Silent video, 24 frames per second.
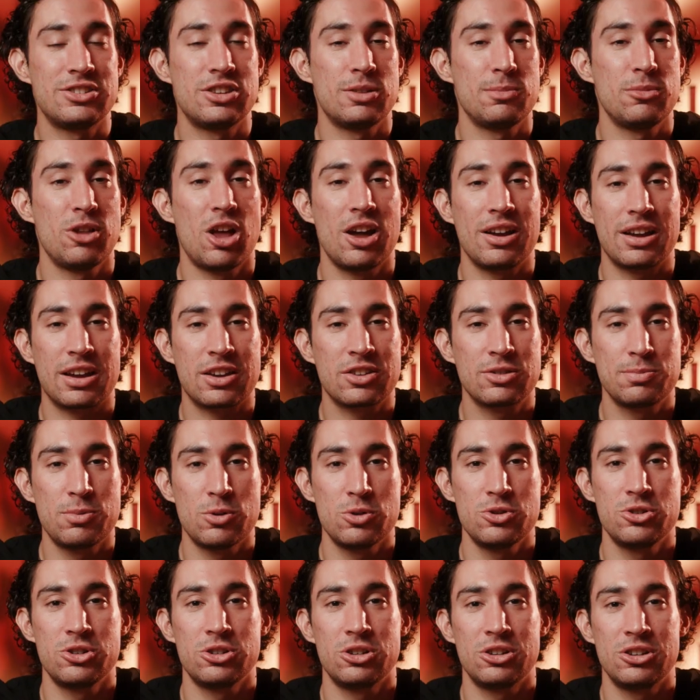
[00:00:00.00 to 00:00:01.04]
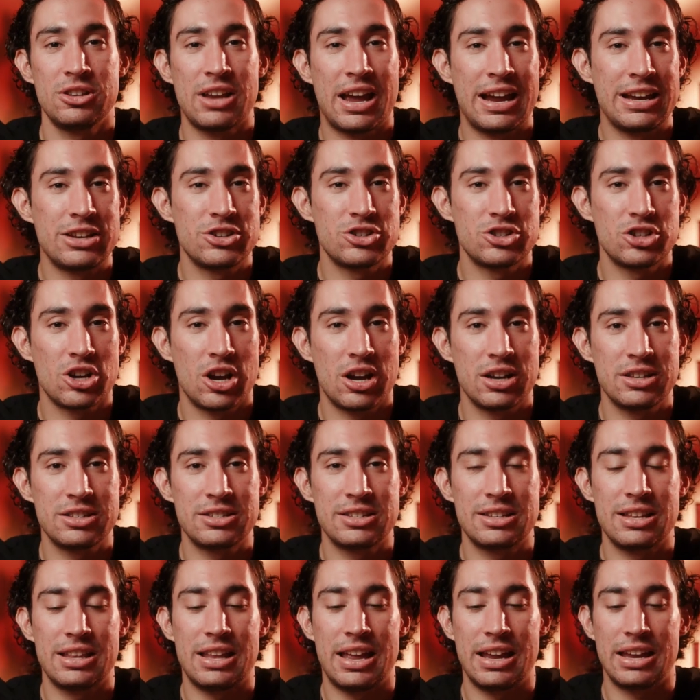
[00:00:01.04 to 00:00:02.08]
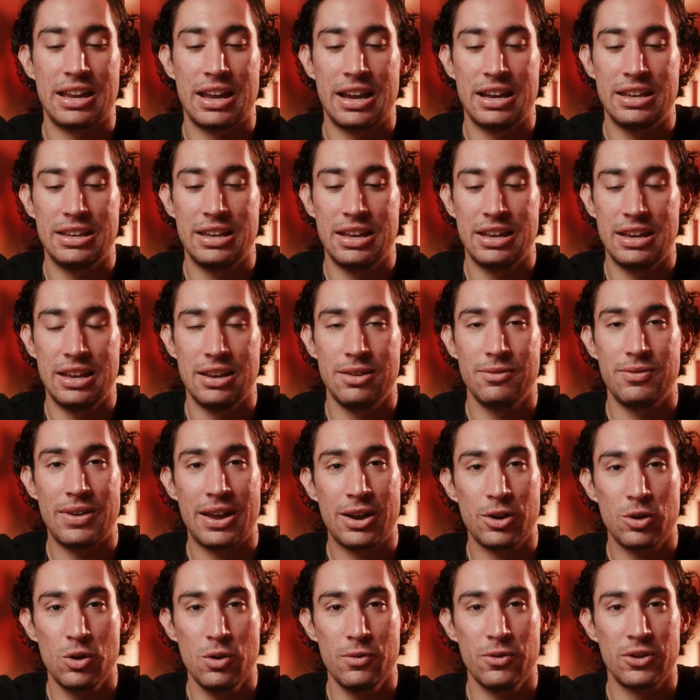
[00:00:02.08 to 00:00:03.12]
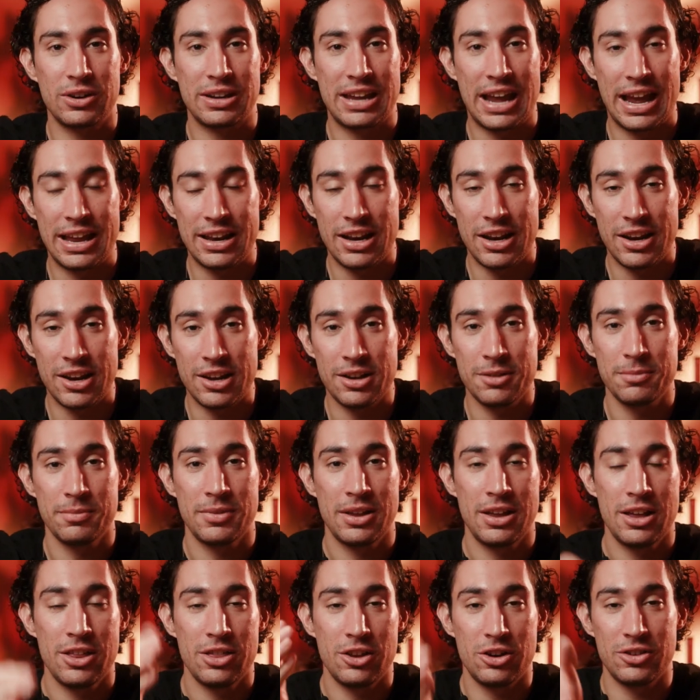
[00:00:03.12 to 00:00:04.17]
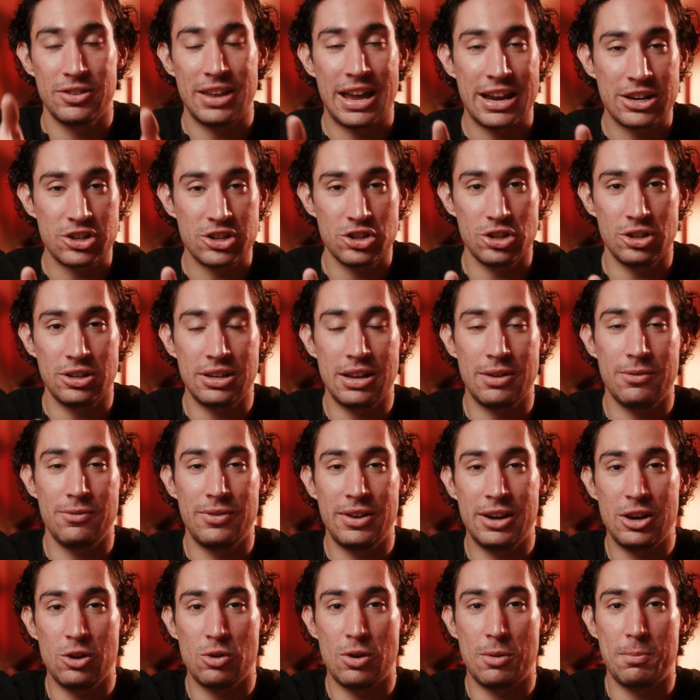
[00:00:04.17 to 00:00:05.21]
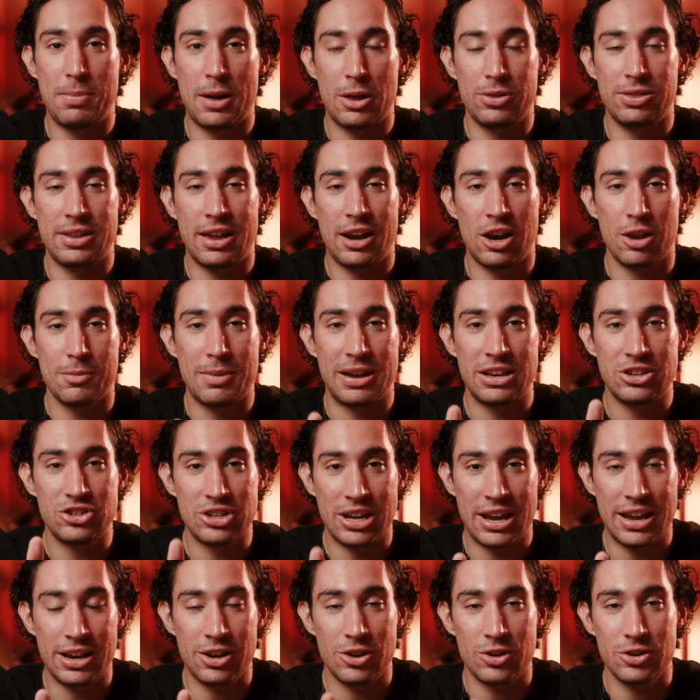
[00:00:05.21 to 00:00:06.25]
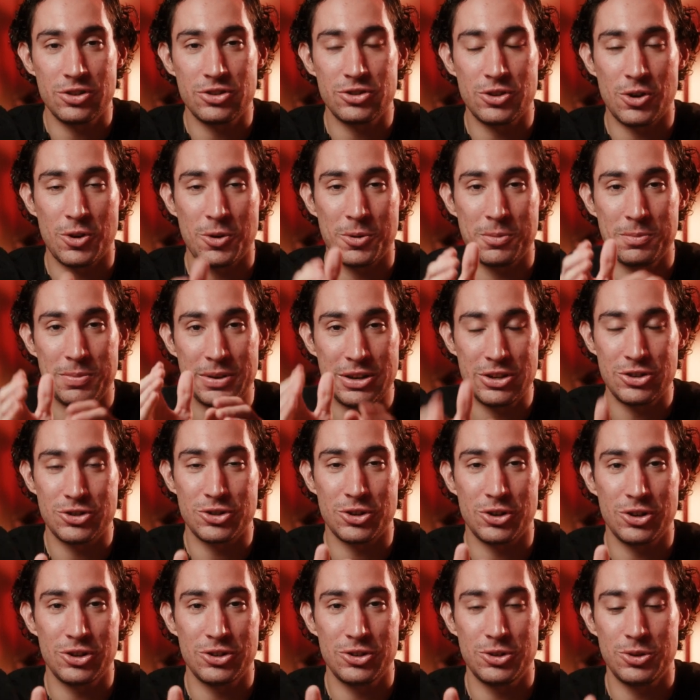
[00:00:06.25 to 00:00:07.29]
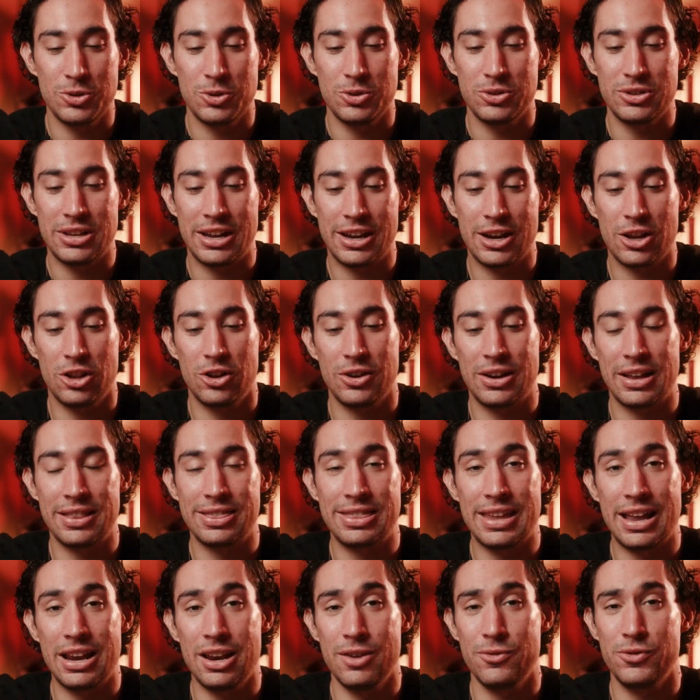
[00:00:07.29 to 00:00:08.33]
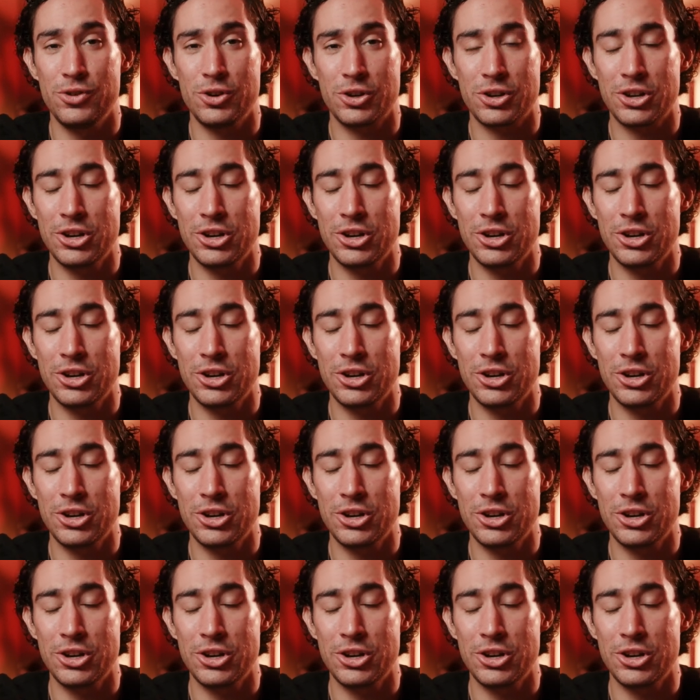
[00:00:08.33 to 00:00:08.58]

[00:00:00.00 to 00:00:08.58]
some long exposure night shots like I did in Vancouver, Canada. There's actually a video about that on my channel, so be sure to take a look at that if you're